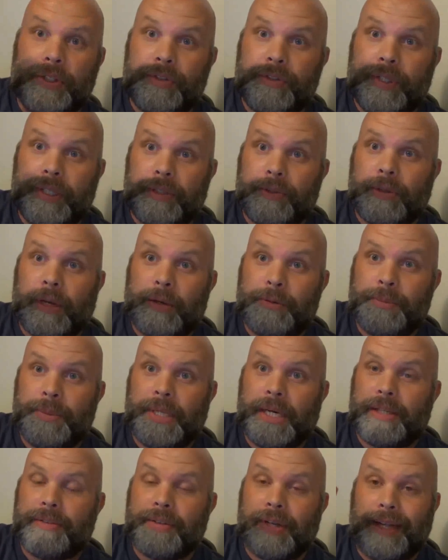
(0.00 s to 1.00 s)
This thing drives
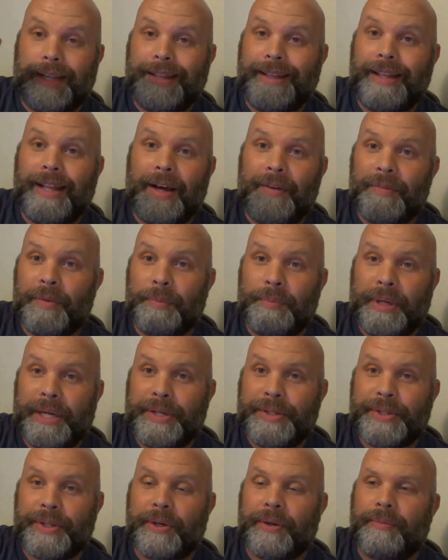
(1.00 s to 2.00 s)
me nuts. I love the
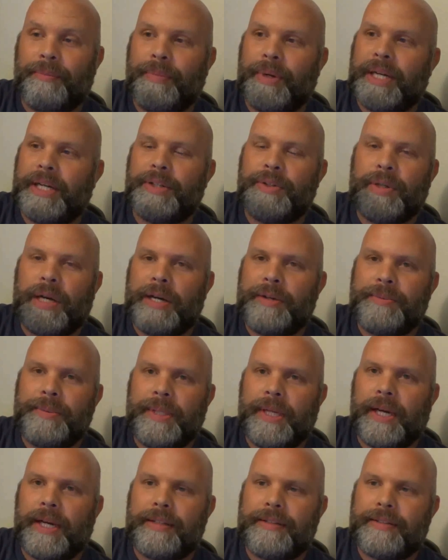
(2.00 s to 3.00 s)
picture, but it drives
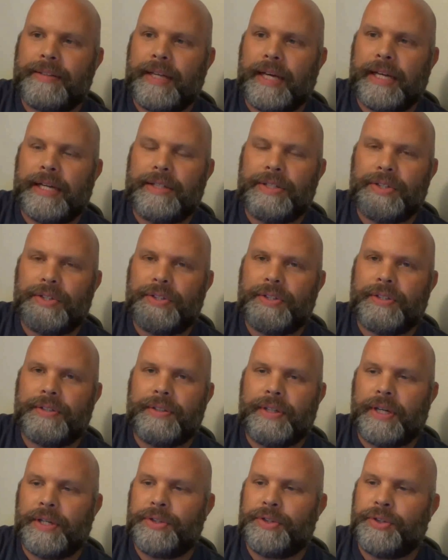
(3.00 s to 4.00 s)
me nuts that it just
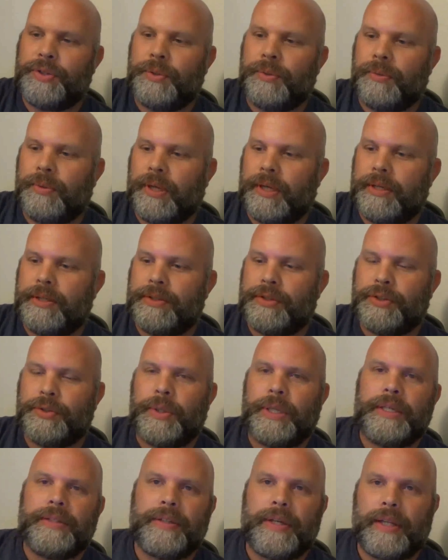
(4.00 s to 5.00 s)
does not shoot as
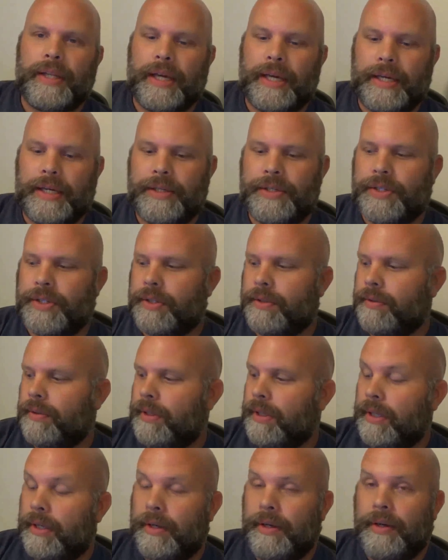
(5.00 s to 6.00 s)
straight as I'd like it to.